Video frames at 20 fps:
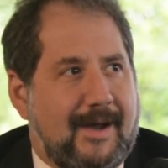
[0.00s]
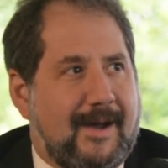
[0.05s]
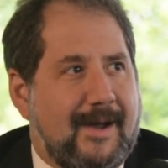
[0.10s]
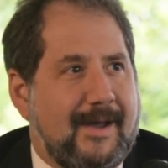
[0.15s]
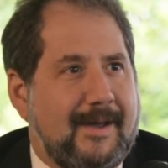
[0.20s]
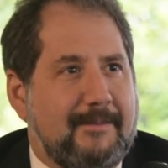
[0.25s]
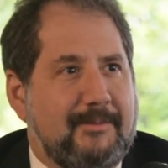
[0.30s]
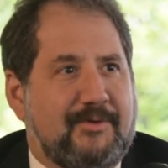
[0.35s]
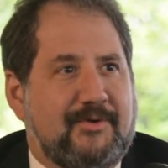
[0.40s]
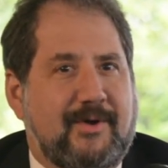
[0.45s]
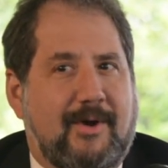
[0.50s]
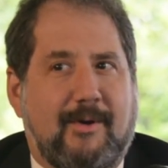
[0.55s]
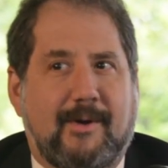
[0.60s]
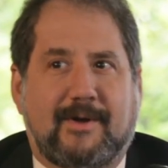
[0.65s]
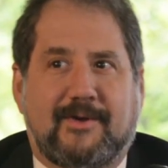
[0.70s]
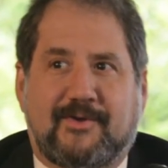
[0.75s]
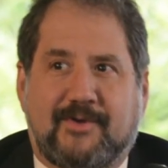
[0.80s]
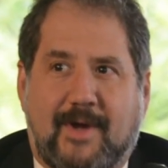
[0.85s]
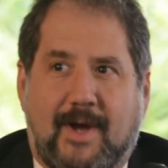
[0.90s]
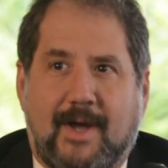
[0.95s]
am so
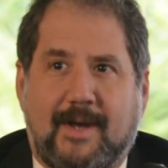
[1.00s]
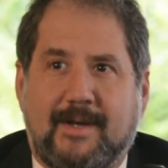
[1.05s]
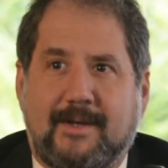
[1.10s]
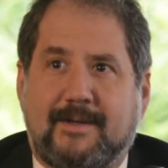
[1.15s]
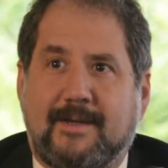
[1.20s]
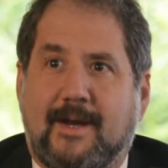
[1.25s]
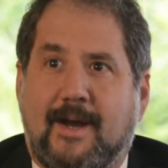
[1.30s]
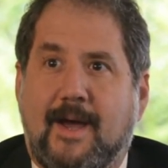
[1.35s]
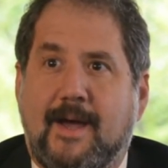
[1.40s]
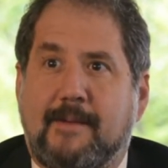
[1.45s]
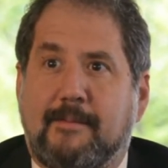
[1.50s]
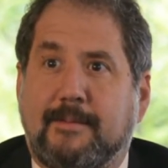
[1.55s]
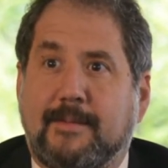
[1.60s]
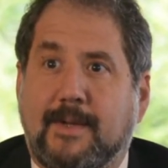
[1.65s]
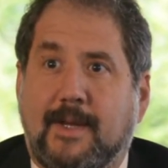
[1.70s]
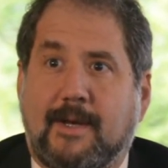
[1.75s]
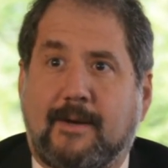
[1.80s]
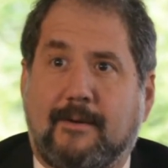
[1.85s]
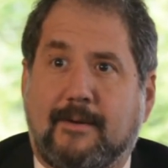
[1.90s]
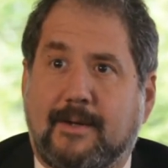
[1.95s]
excited that I am
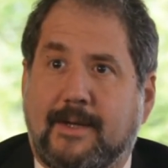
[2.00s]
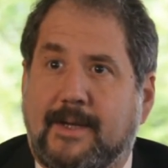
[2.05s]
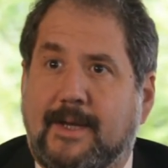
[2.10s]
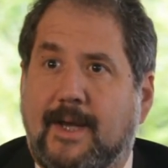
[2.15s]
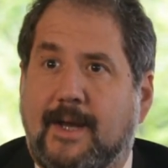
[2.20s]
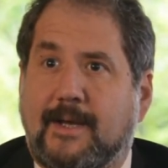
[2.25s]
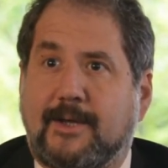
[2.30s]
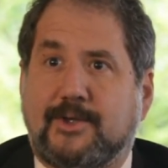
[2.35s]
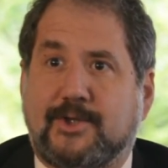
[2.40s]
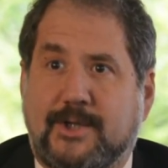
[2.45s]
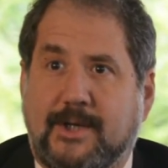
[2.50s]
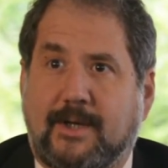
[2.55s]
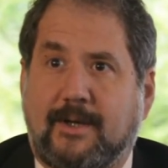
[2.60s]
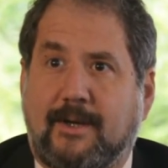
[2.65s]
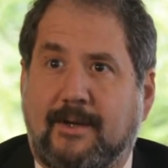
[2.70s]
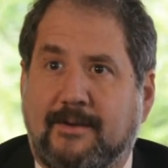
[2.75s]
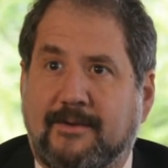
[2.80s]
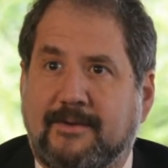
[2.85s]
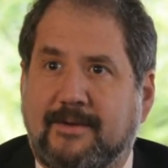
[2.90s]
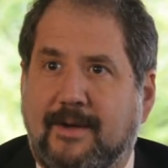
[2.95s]
literally getting
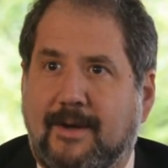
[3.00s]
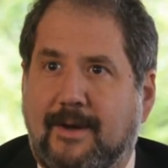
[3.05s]
chills